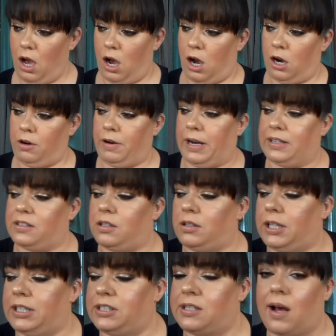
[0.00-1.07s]
All right, so
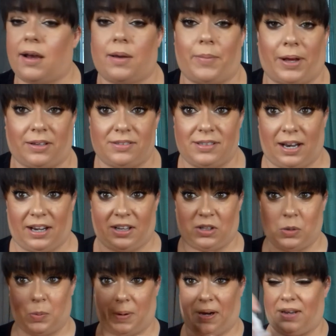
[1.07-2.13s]
let's talk about setting
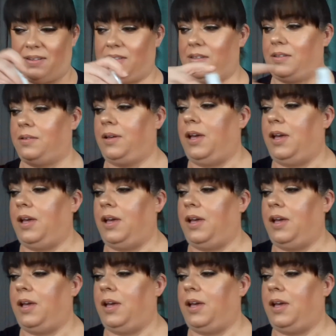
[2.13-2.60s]
sprays.